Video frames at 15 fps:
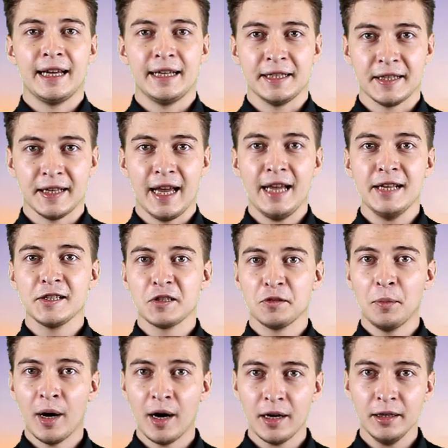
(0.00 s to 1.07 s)
is as
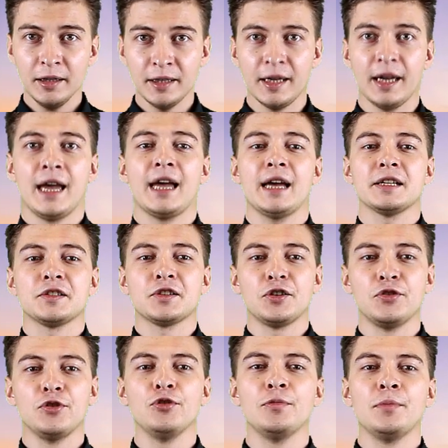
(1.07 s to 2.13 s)
smart as
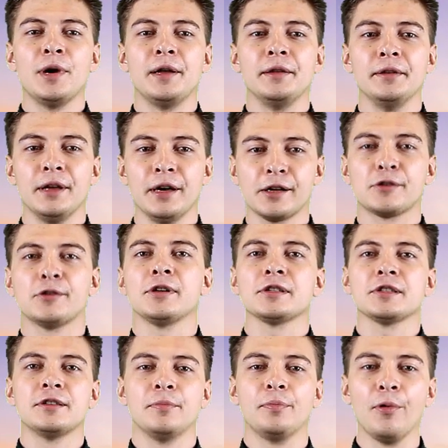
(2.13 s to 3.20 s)
human
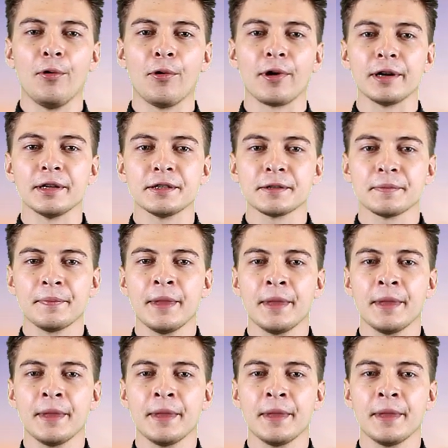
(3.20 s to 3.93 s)
across the board.